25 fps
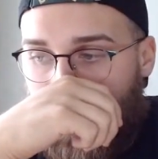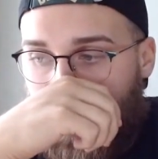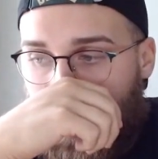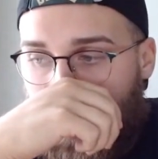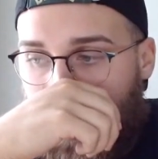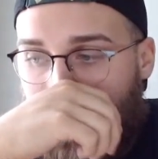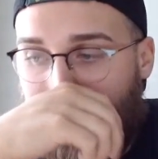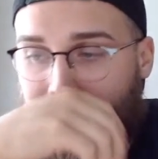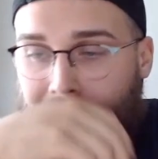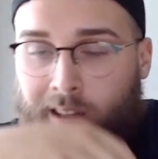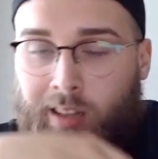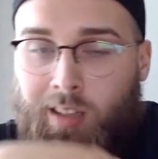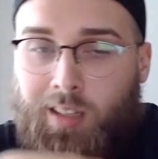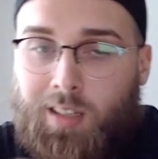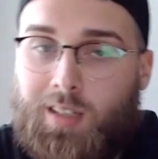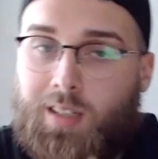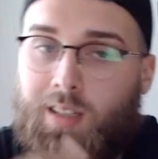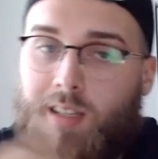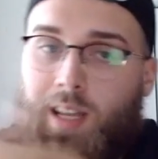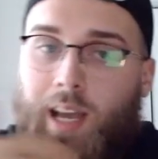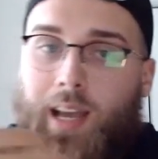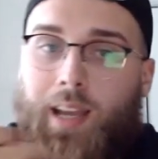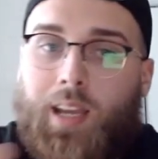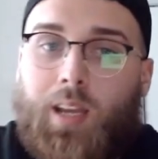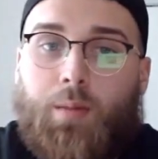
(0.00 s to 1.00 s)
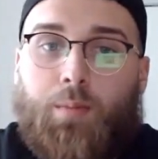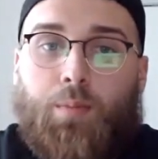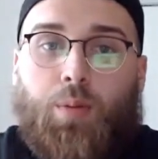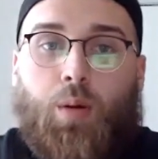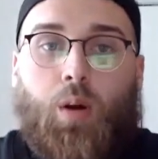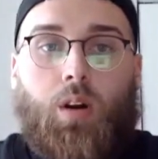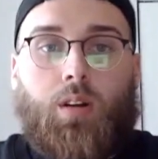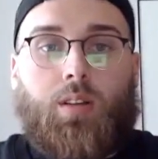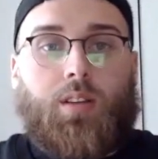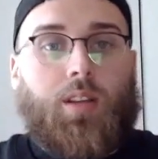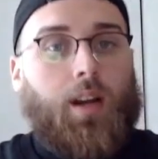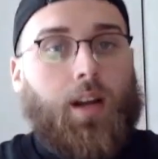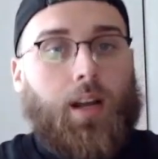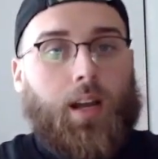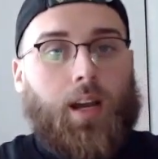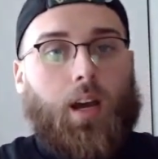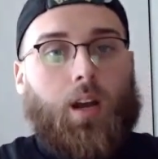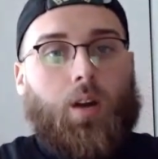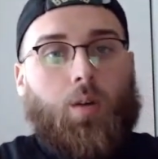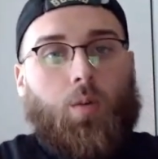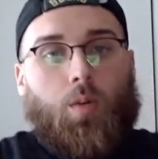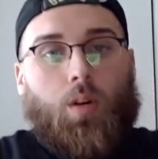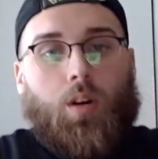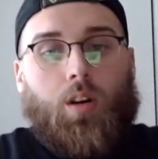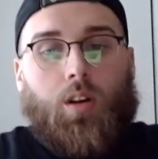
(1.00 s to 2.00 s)
And then the second part that I kind
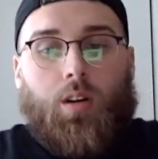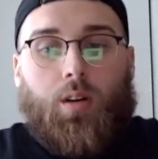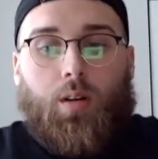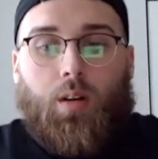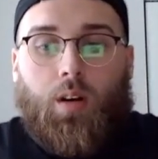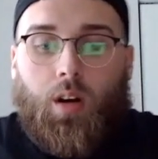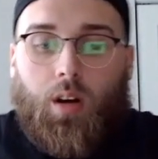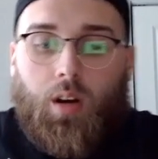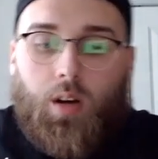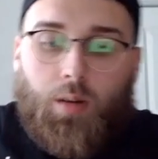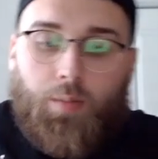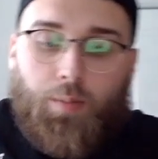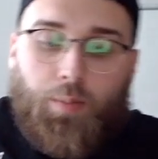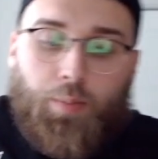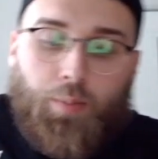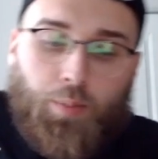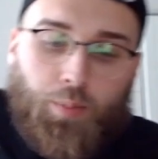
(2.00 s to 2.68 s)
of want to